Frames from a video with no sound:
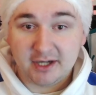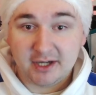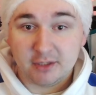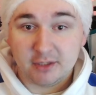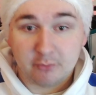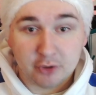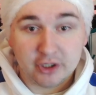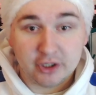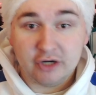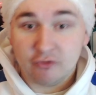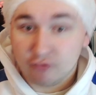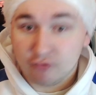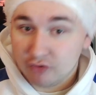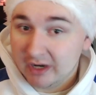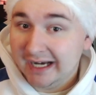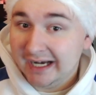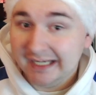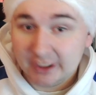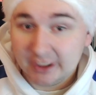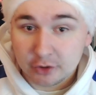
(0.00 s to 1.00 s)
put in a
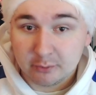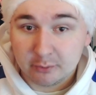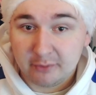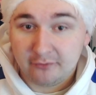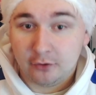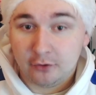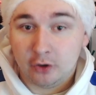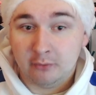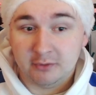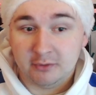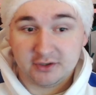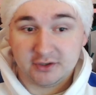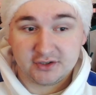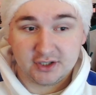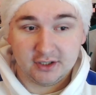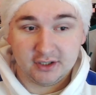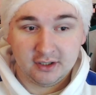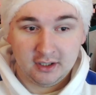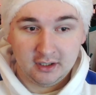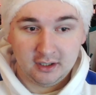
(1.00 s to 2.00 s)
really good performance
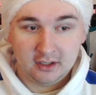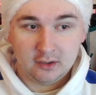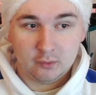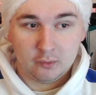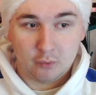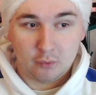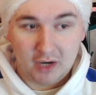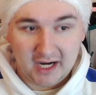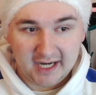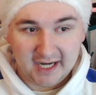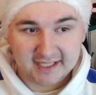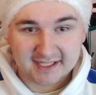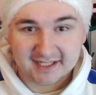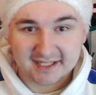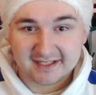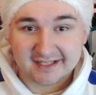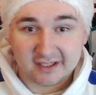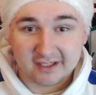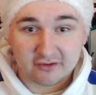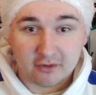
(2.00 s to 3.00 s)
and what I'd
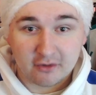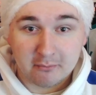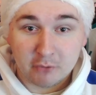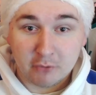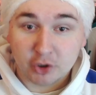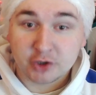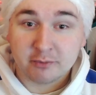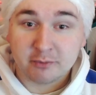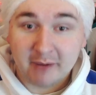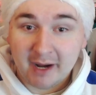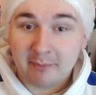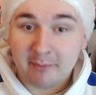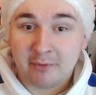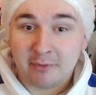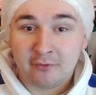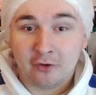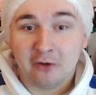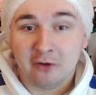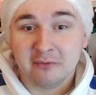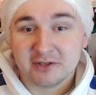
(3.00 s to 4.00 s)
consider a much better
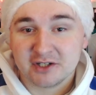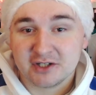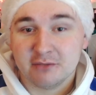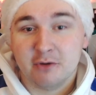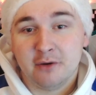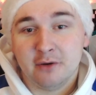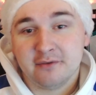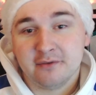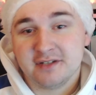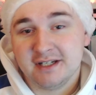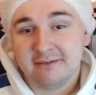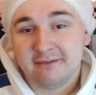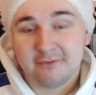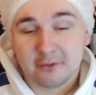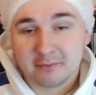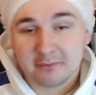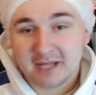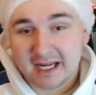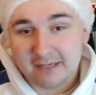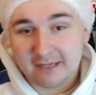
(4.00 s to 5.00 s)
performance than what we've seen
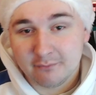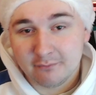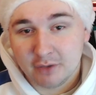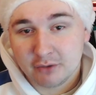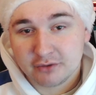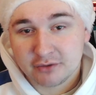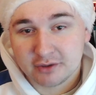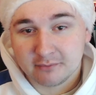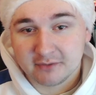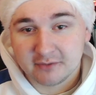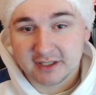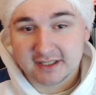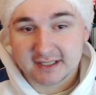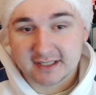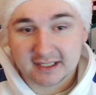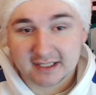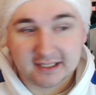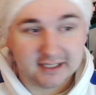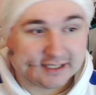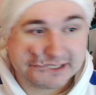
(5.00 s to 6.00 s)
from Kane Wilson
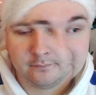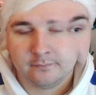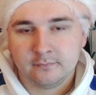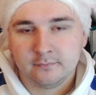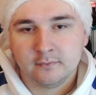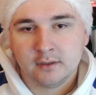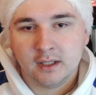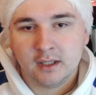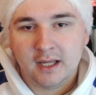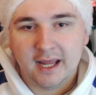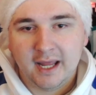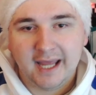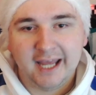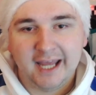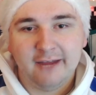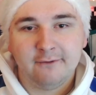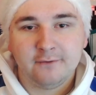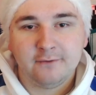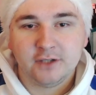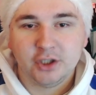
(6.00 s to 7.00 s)
recently. Now,
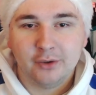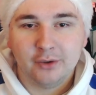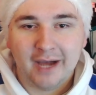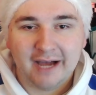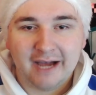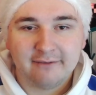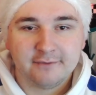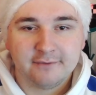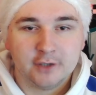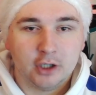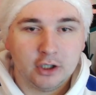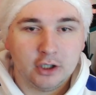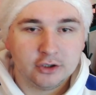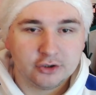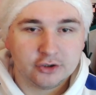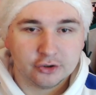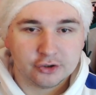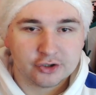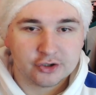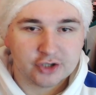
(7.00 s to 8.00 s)
if you have not
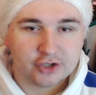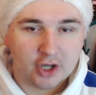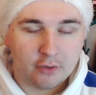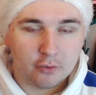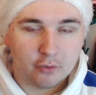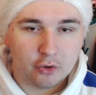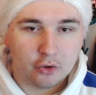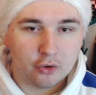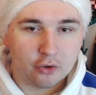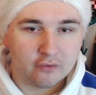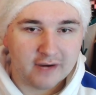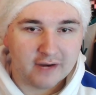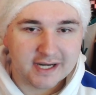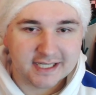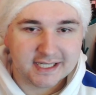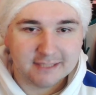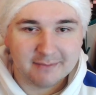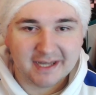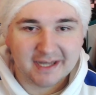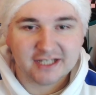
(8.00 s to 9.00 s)
done so
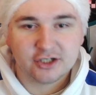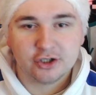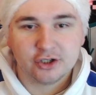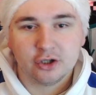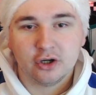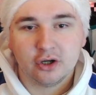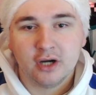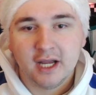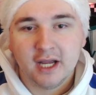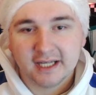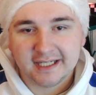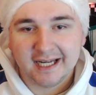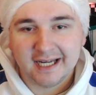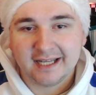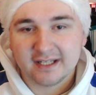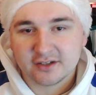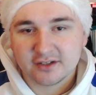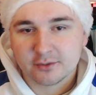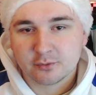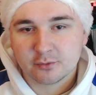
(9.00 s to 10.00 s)
already, make sure you hit
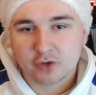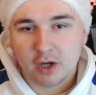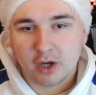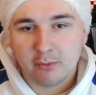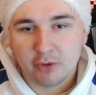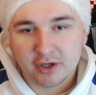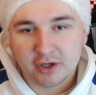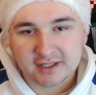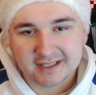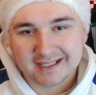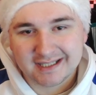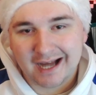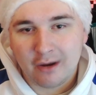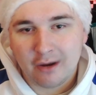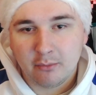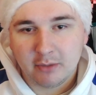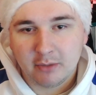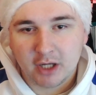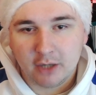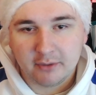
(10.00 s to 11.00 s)
that subscribe button down
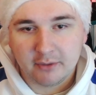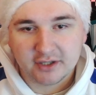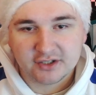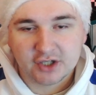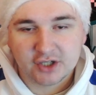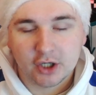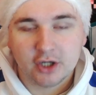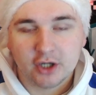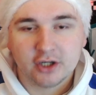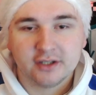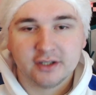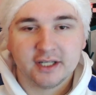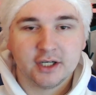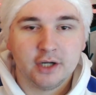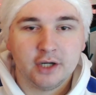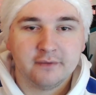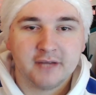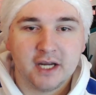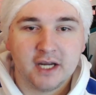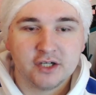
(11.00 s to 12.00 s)
below and turn on that
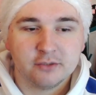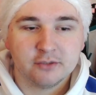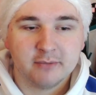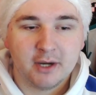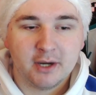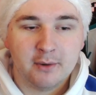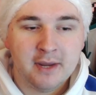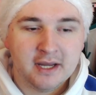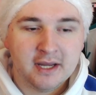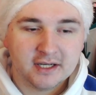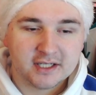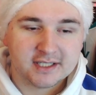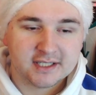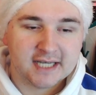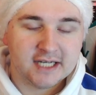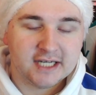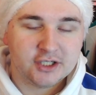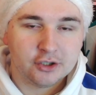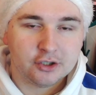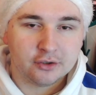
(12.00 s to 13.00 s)
notification bell to
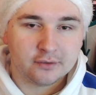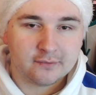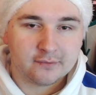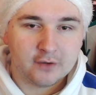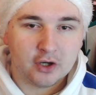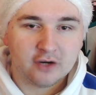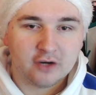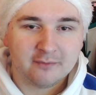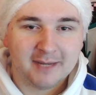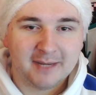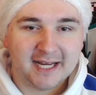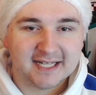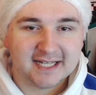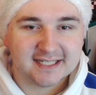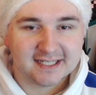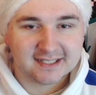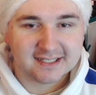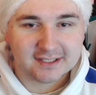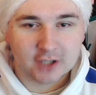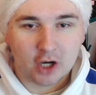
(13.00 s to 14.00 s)
stay tuned for all of my
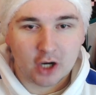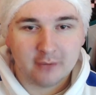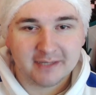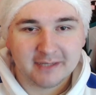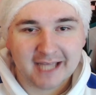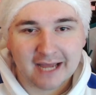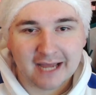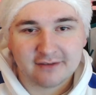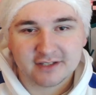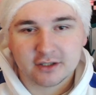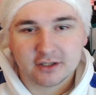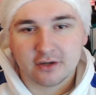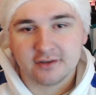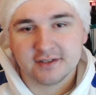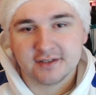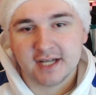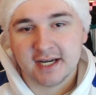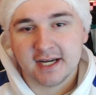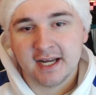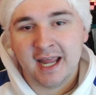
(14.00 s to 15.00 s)
latest Derby County
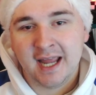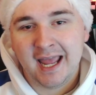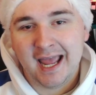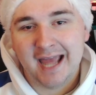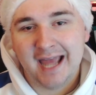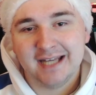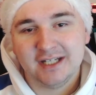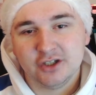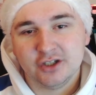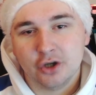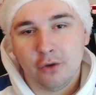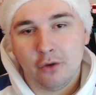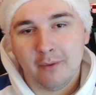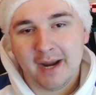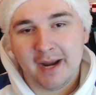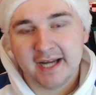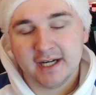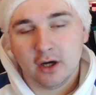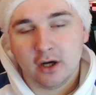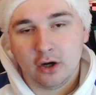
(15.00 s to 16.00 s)
content heading your
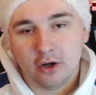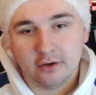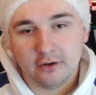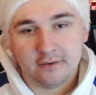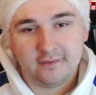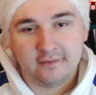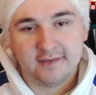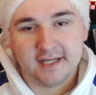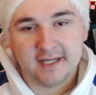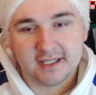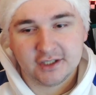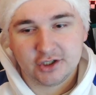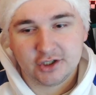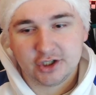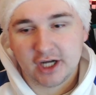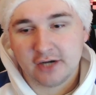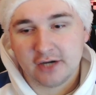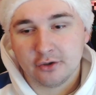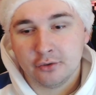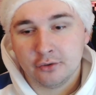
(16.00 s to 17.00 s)
way on this
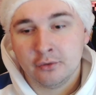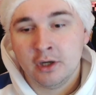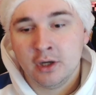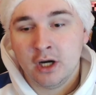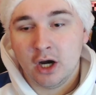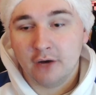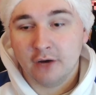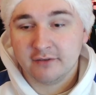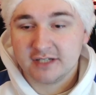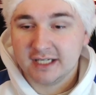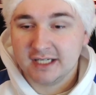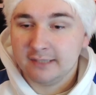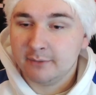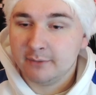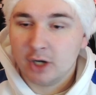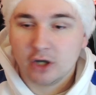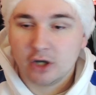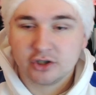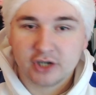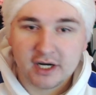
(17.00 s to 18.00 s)
channel. Obviously, we
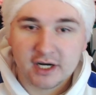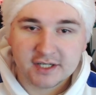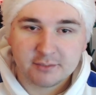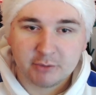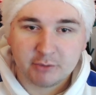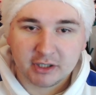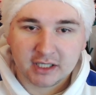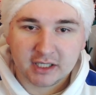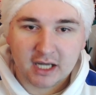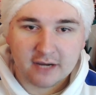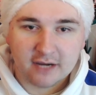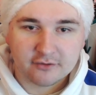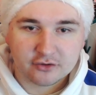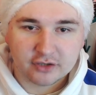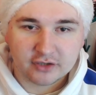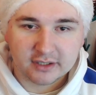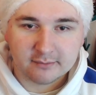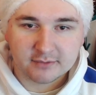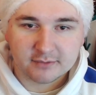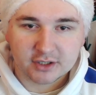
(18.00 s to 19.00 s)
are trying to bring live
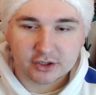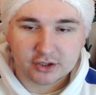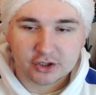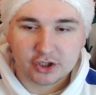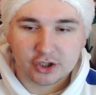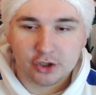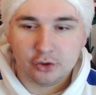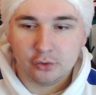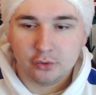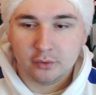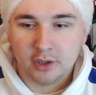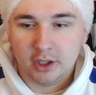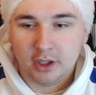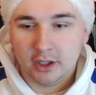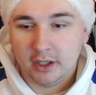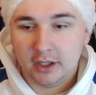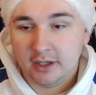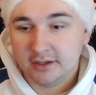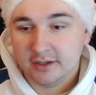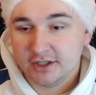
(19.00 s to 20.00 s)
streams to
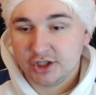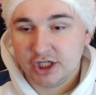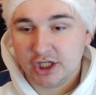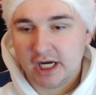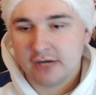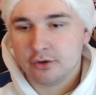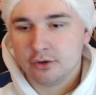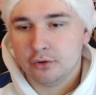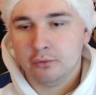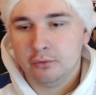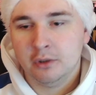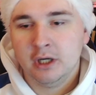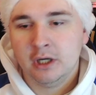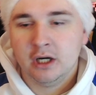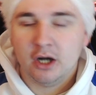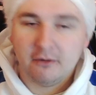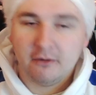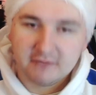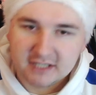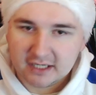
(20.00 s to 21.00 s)
the channel.
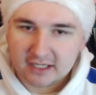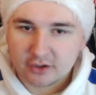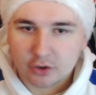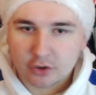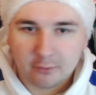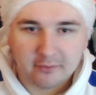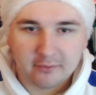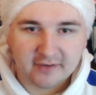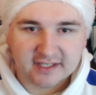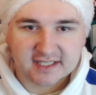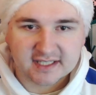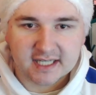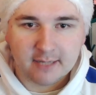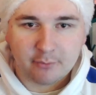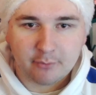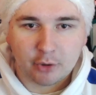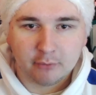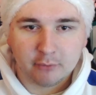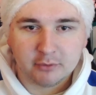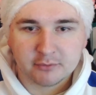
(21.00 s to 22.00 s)
Obviously, I had a couple of internet
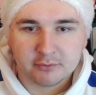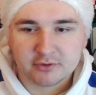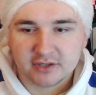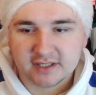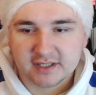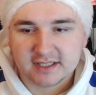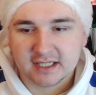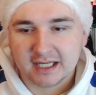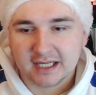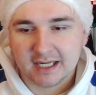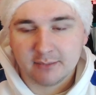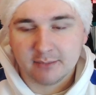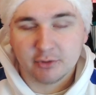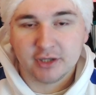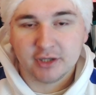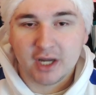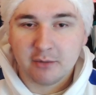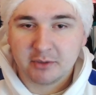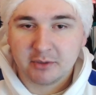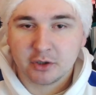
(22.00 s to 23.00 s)
problems recently, but
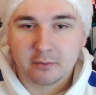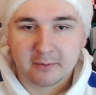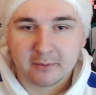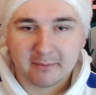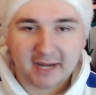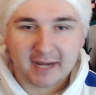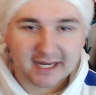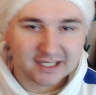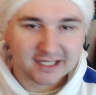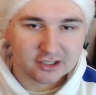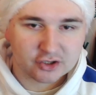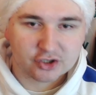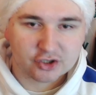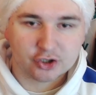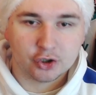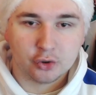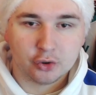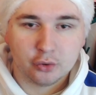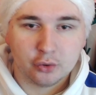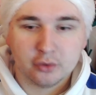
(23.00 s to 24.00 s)
they'll be coming back
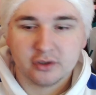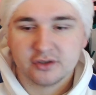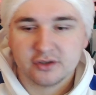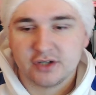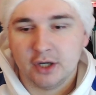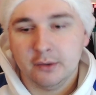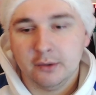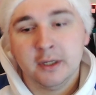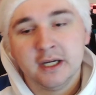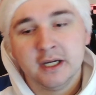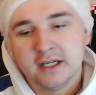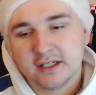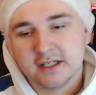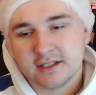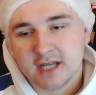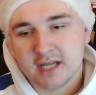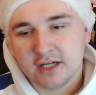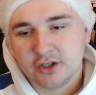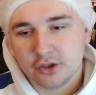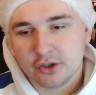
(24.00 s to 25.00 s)
soon. So
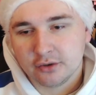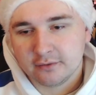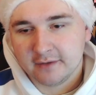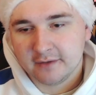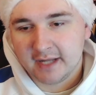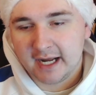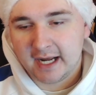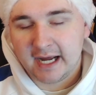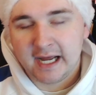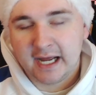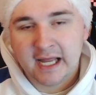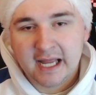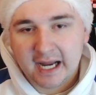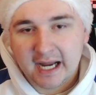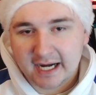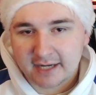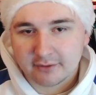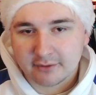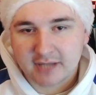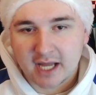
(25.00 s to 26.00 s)
stay tuned for that,
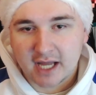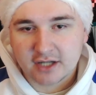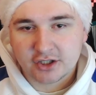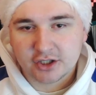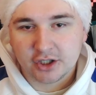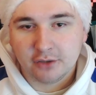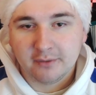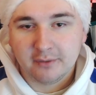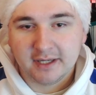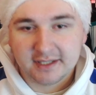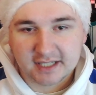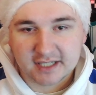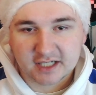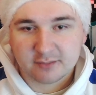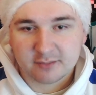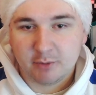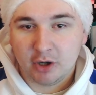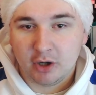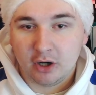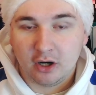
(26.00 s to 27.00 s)
and I'll catch you in the next
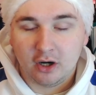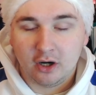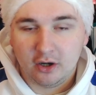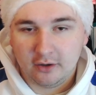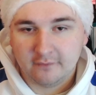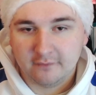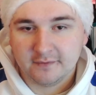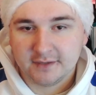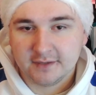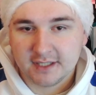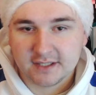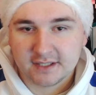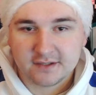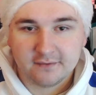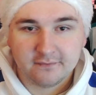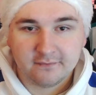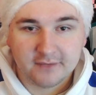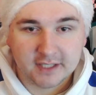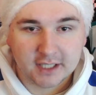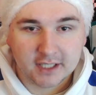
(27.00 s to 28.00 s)
part of this
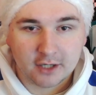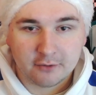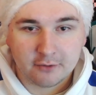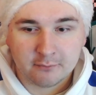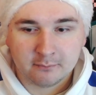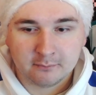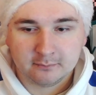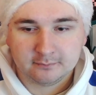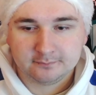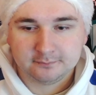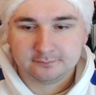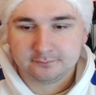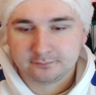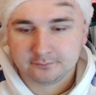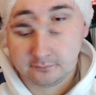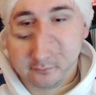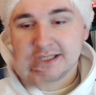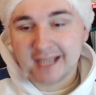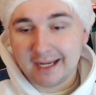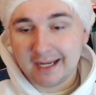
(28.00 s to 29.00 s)
video. Now,
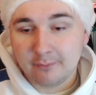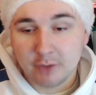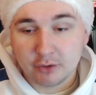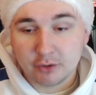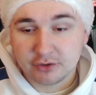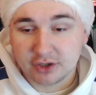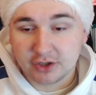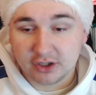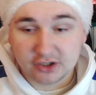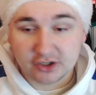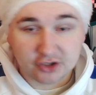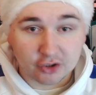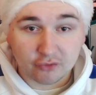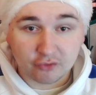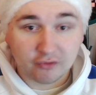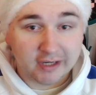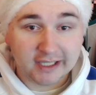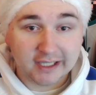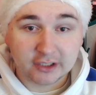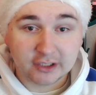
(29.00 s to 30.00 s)
Kane Wilson has done a
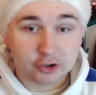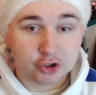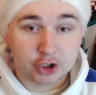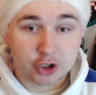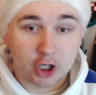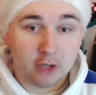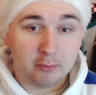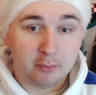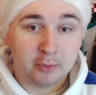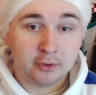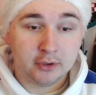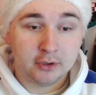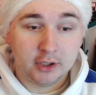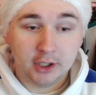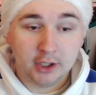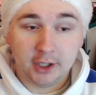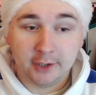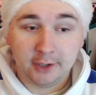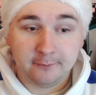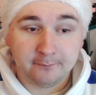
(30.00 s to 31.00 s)
really good job
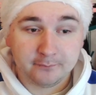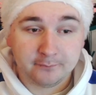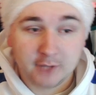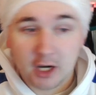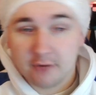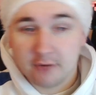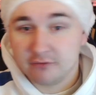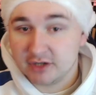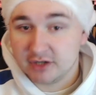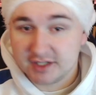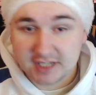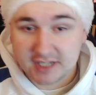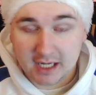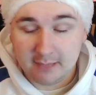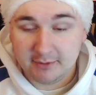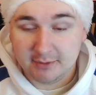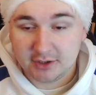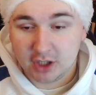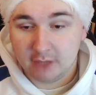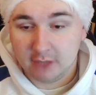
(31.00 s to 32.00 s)
over his time
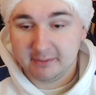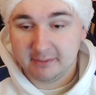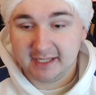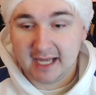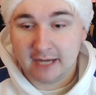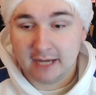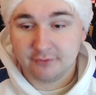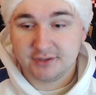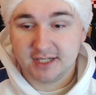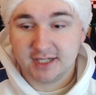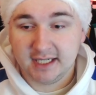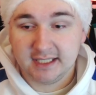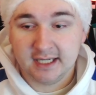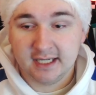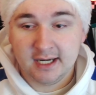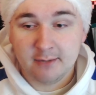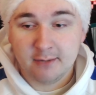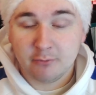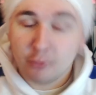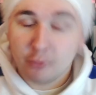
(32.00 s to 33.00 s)
at Derby County,
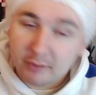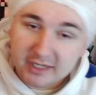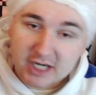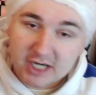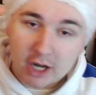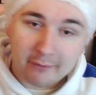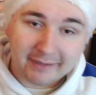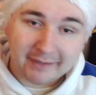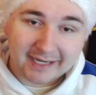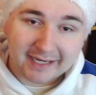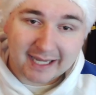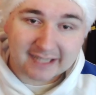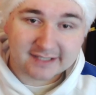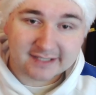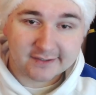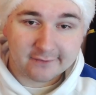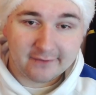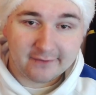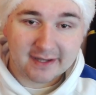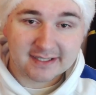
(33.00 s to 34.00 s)
but we know he lacks
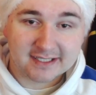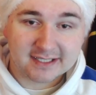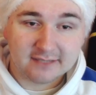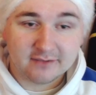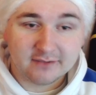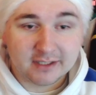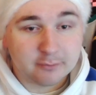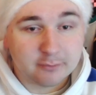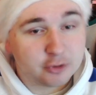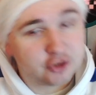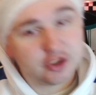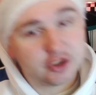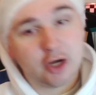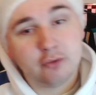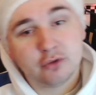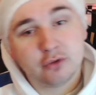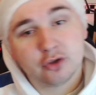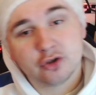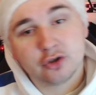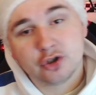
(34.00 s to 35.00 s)
defensively, but so
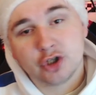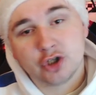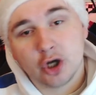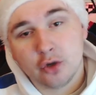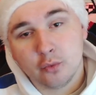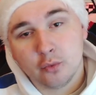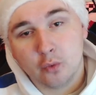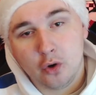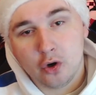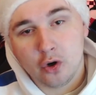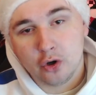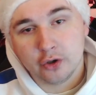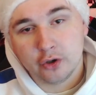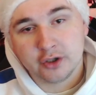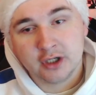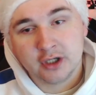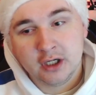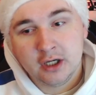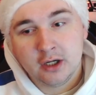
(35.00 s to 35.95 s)
does Joe Ward.